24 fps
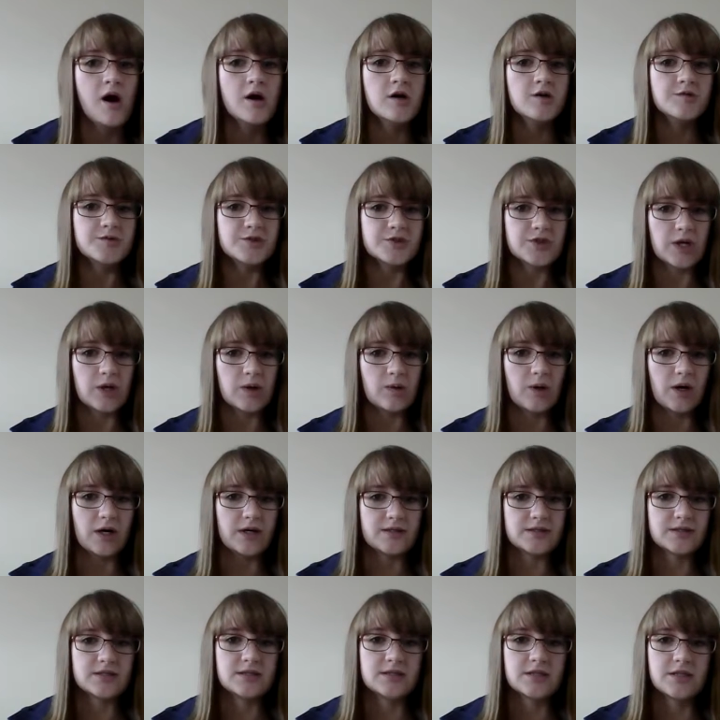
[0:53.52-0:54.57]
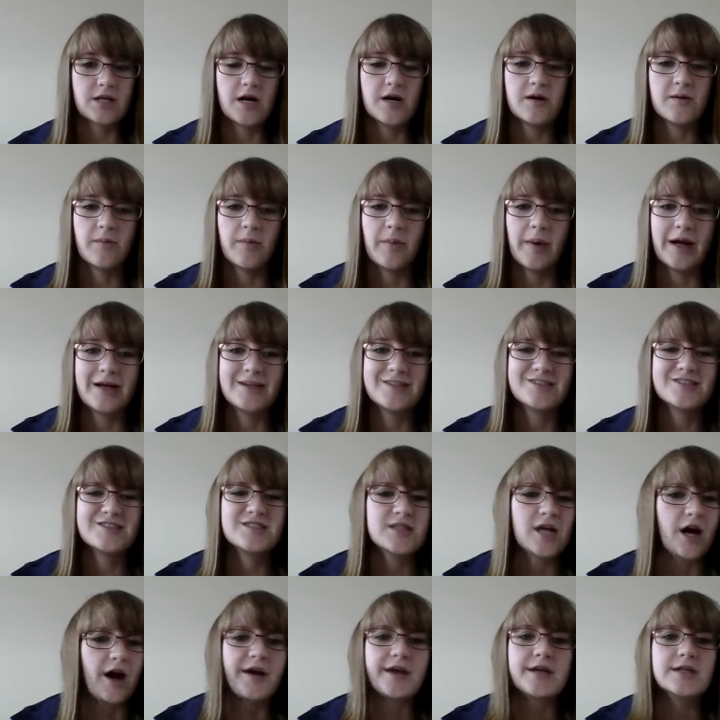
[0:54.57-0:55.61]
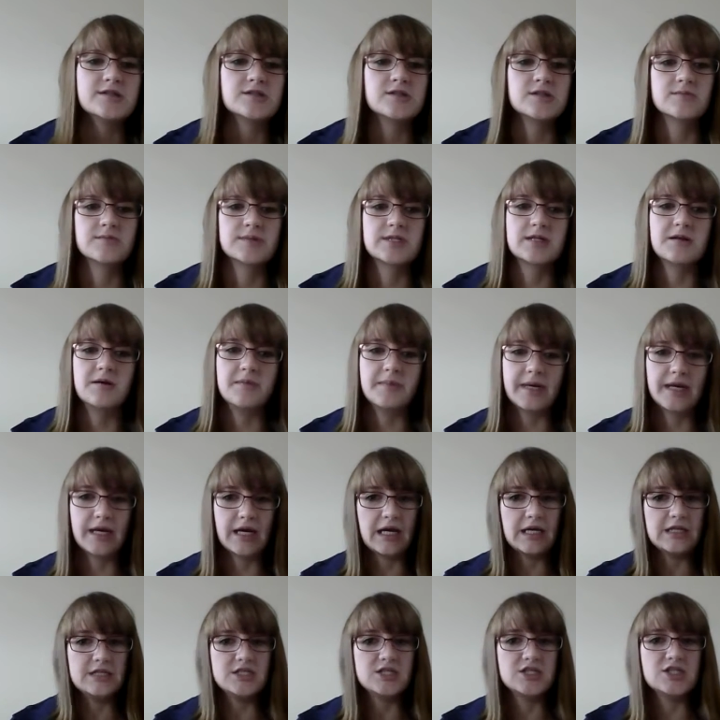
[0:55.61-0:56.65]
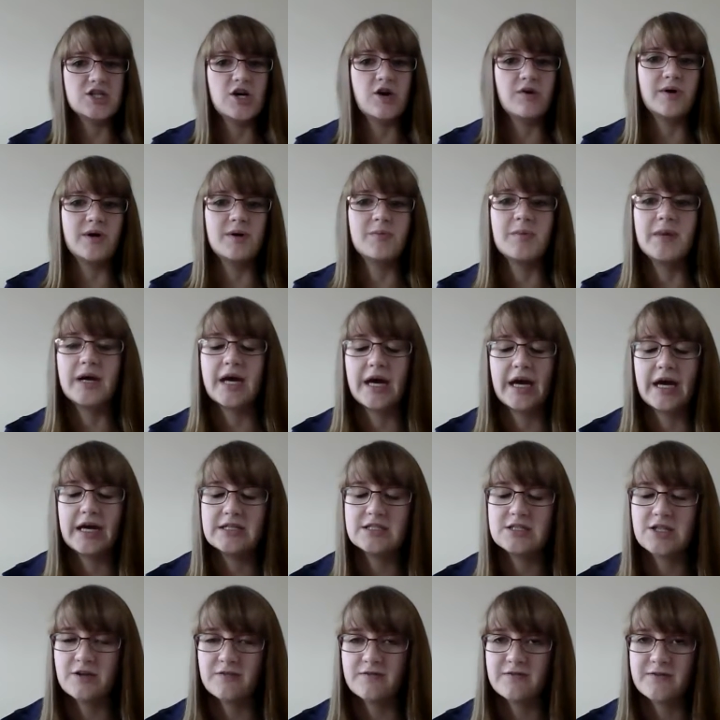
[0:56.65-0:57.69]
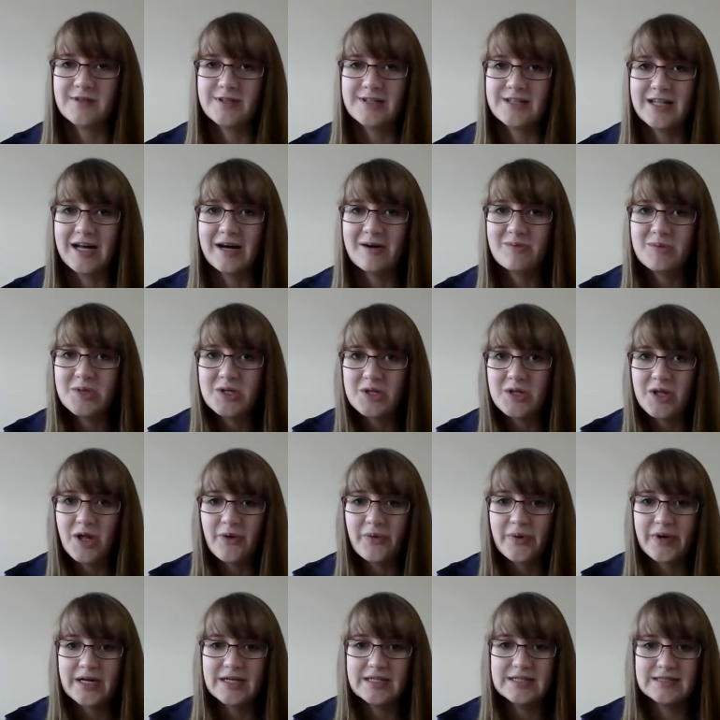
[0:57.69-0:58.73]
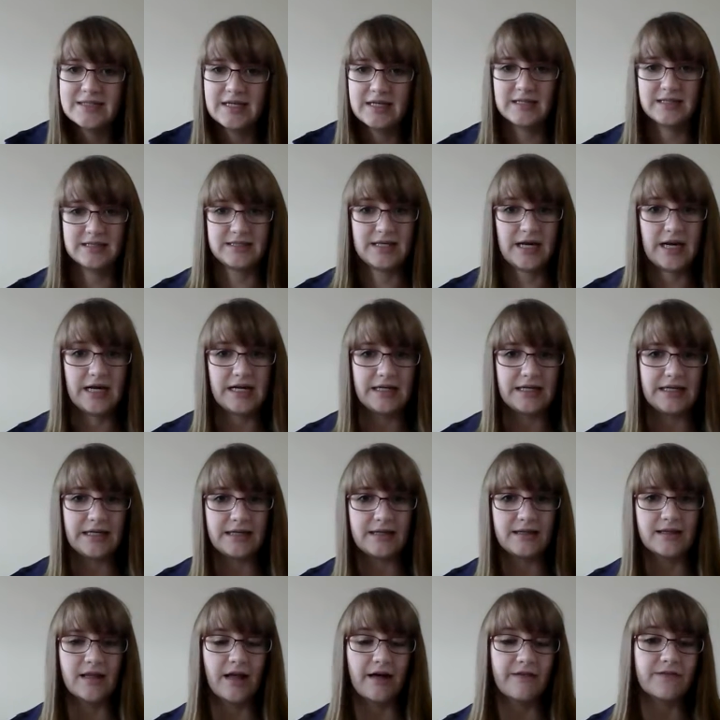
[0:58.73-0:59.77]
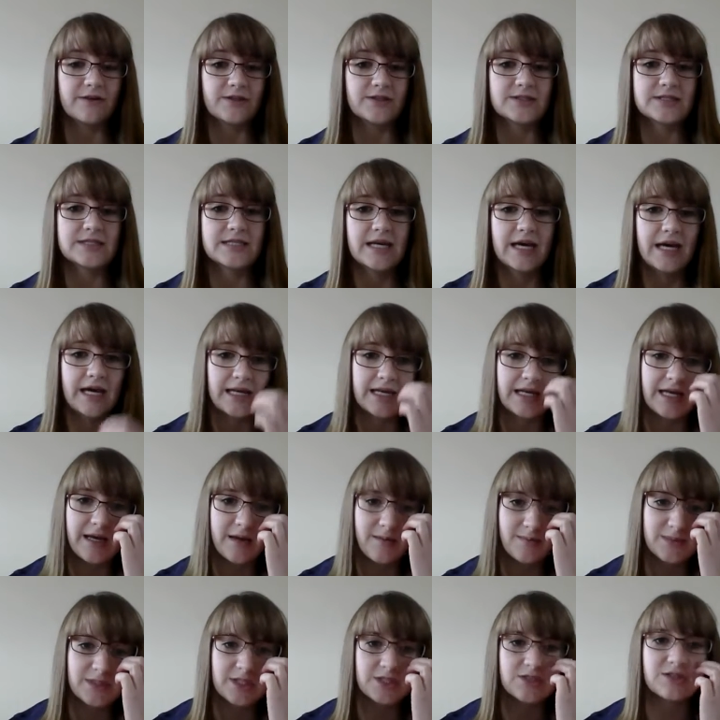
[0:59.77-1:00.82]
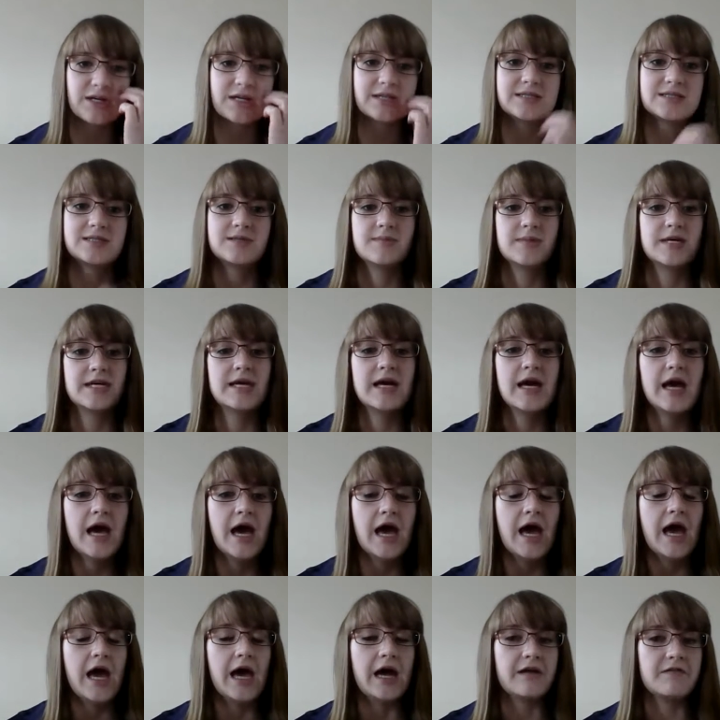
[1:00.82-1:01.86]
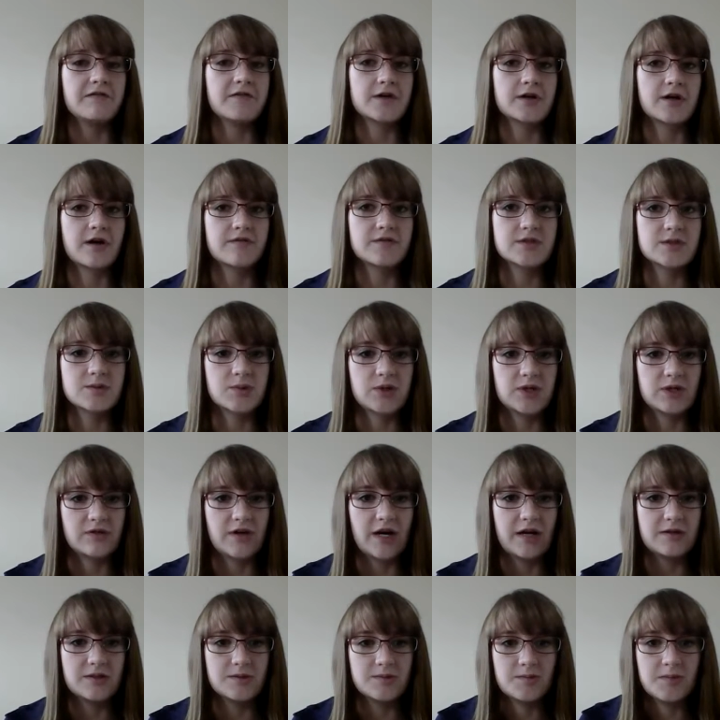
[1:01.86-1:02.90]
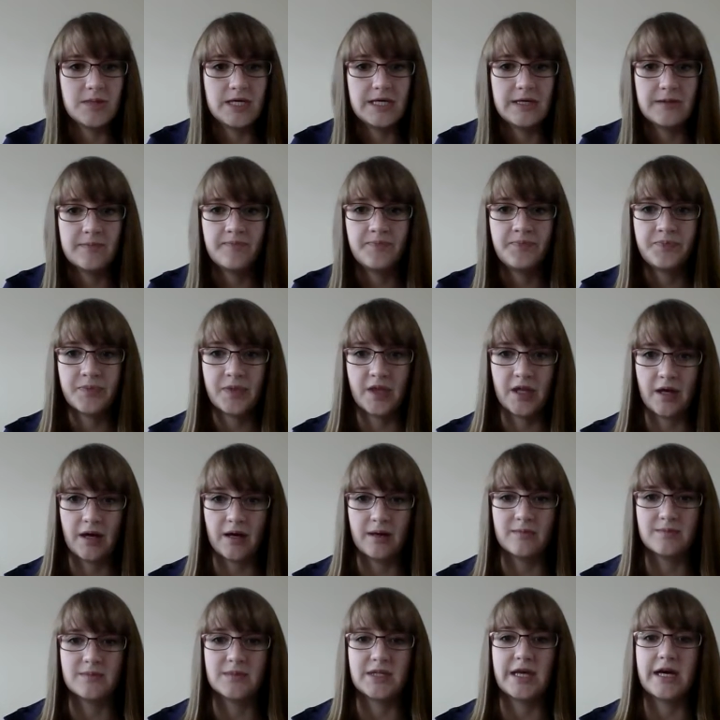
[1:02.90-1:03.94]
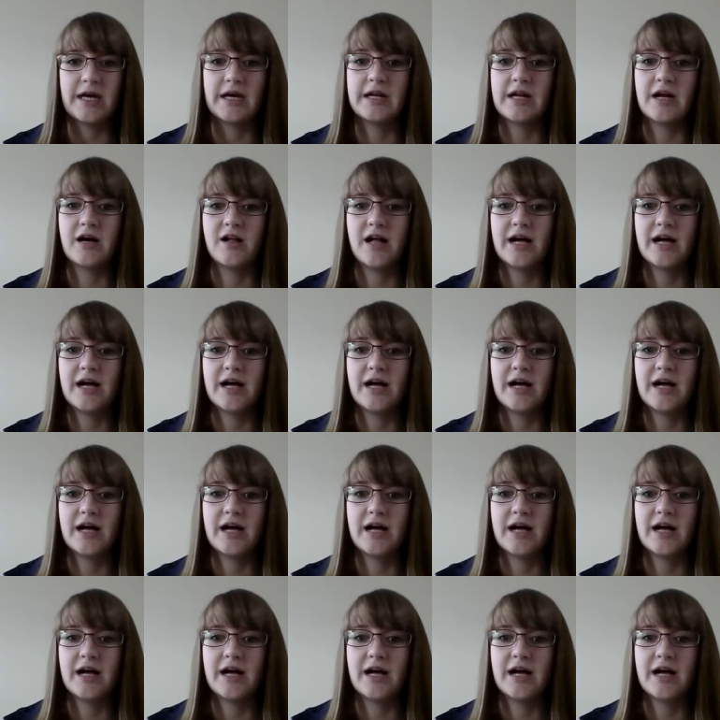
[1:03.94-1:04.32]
So I'll start by just talking to him a little bit, getting to know him, and hopefully that will lower his anxiety levels and get him to trust me and feel comfortable around me. Then I'll